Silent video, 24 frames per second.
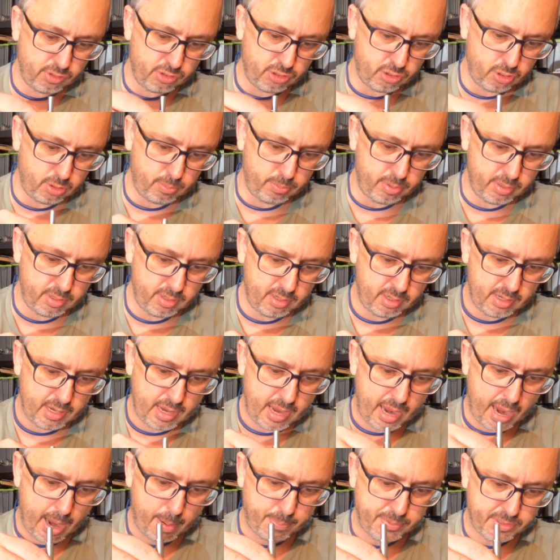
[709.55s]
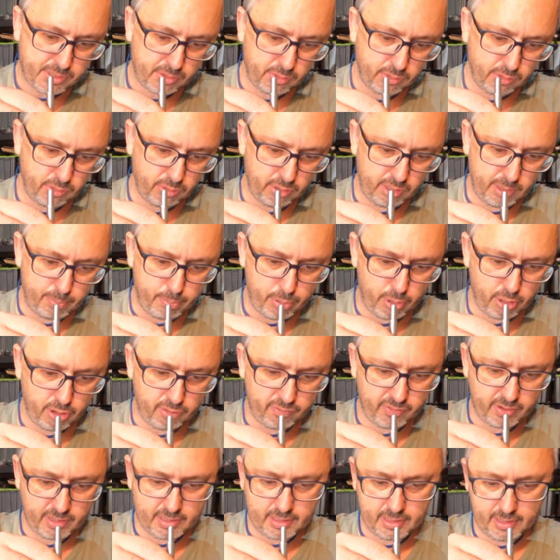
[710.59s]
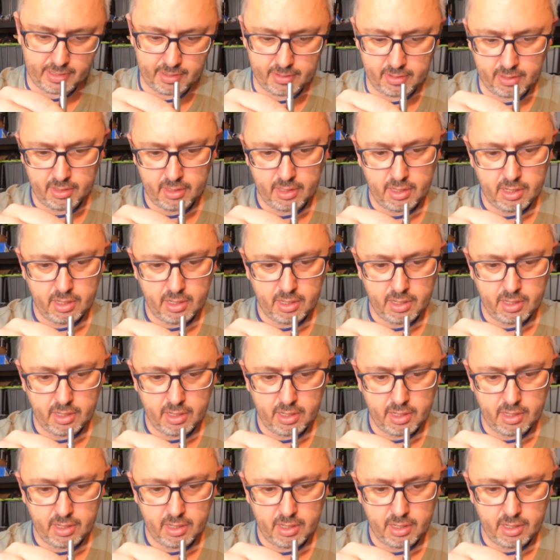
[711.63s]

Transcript: job absolutely perfectly.